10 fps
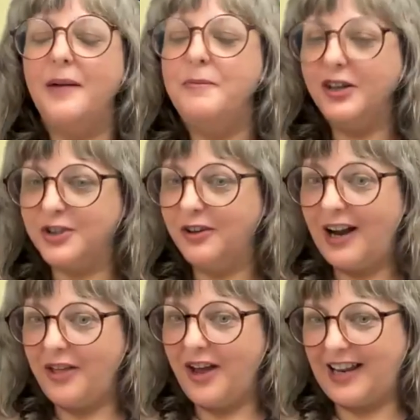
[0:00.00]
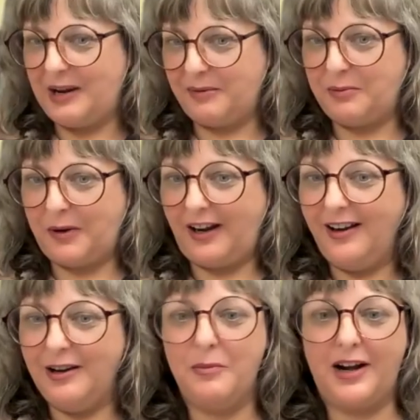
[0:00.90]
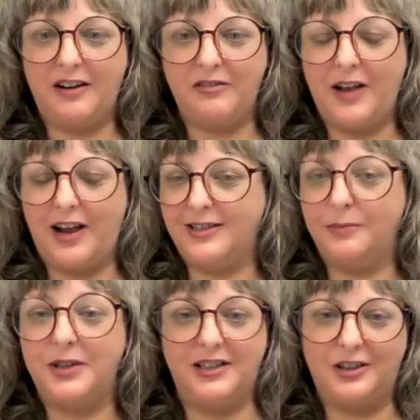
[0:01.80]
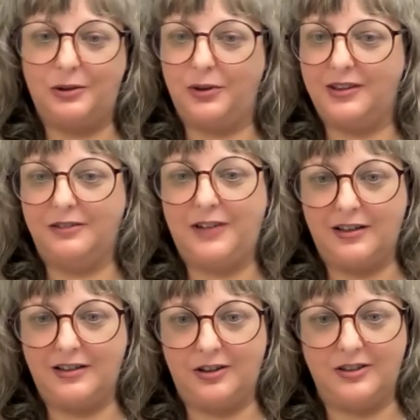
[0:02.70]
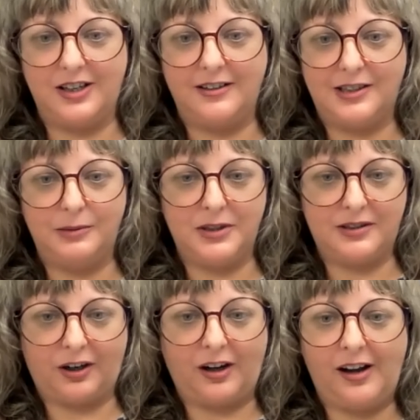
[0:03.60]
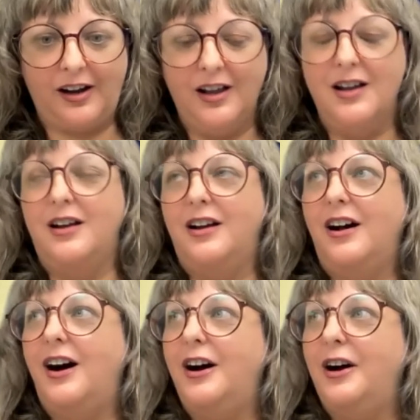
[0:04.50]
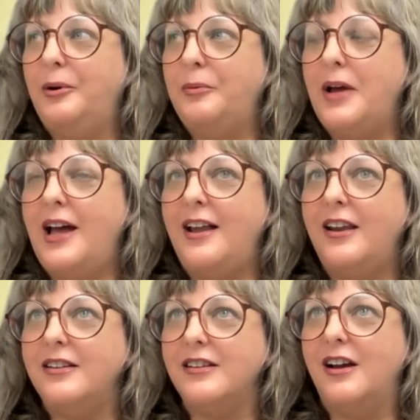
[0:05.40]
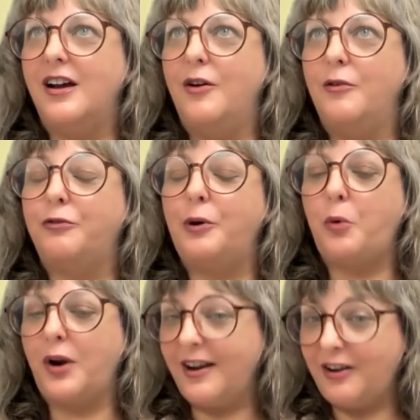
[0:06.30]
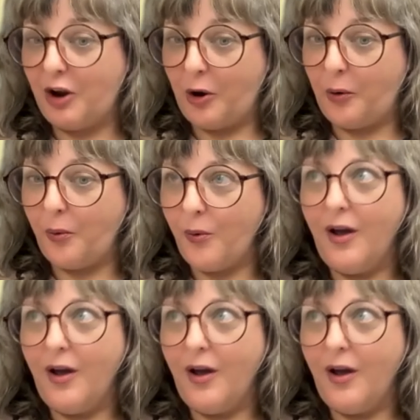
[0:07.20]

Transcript: not sure how that came to be. It might have had something to do with the fact her ties to Missouri. And from what I know,